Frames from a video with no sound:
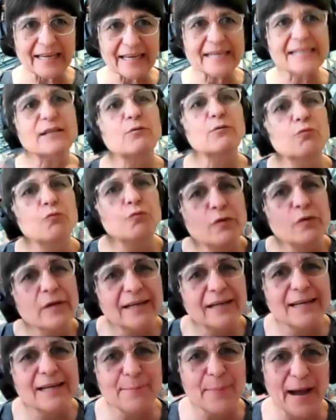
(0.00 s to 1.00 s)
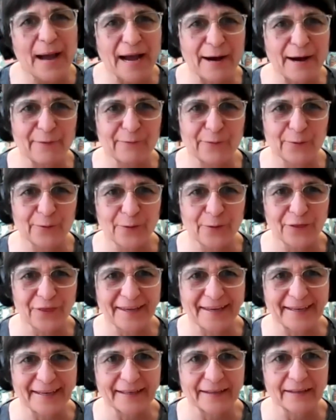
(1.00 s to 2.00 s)
is a really powerful
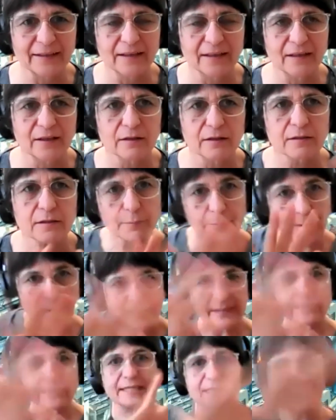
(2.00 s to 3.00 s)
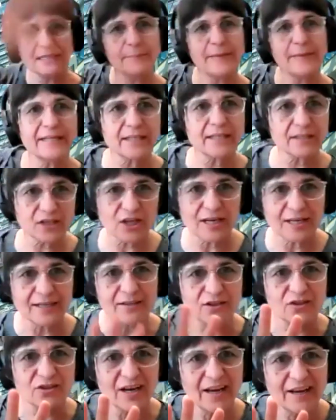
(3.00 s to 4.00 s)
thing to make systematic
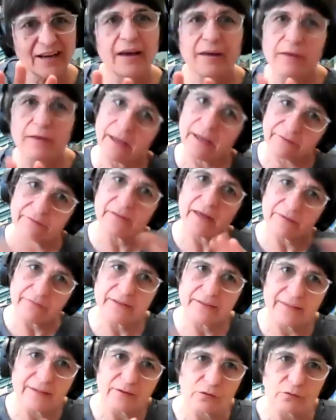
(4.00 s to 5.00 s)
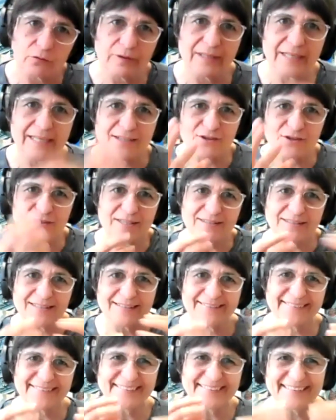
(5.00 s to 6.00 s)
change. And I think that's a really
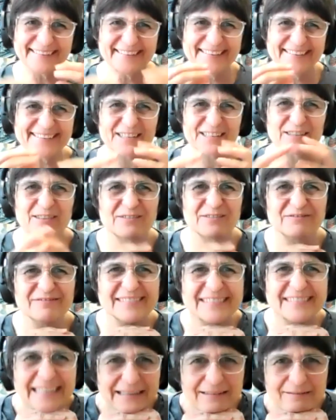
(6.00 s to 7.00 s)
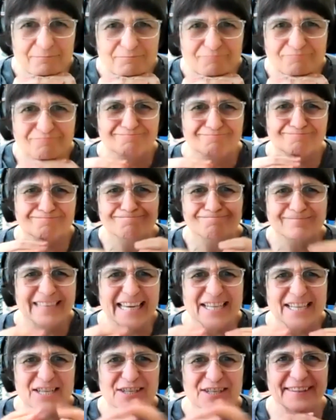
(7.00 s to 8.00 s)
interesting sort of little
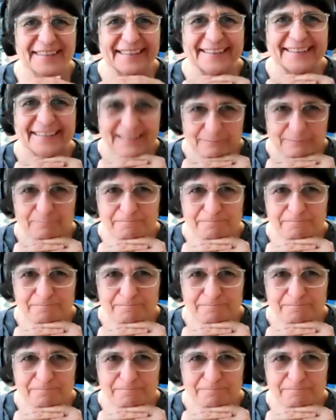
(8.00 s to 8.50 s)
tension there.